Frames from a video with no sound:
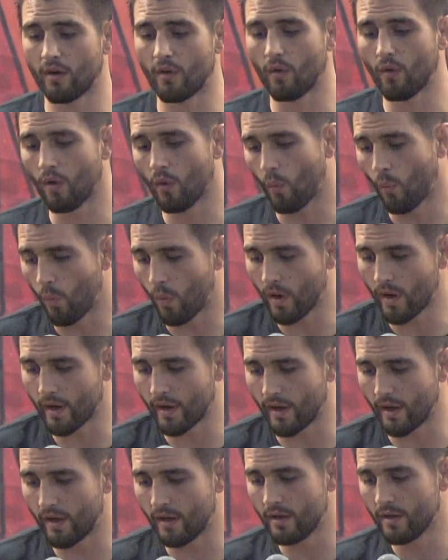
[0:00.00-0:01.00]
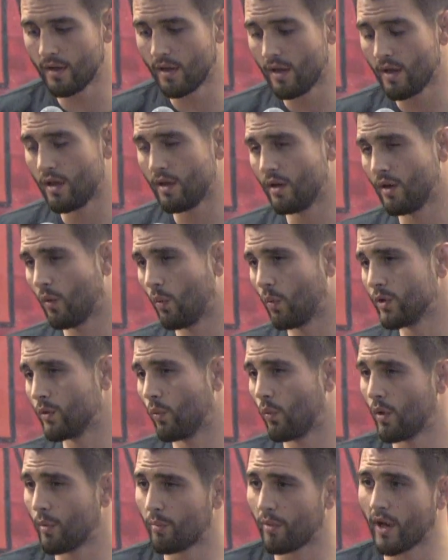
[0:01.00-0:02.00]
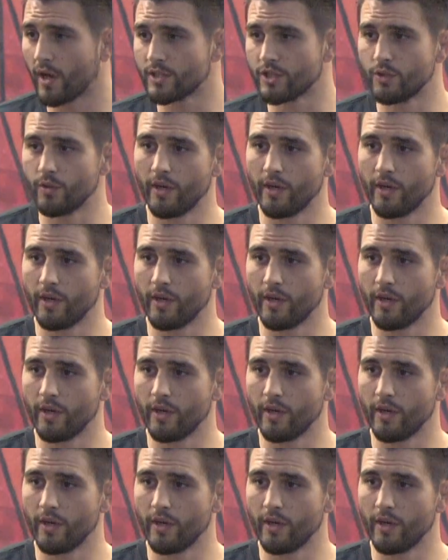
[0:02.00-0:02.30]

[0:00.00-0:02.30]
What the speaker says: or what brought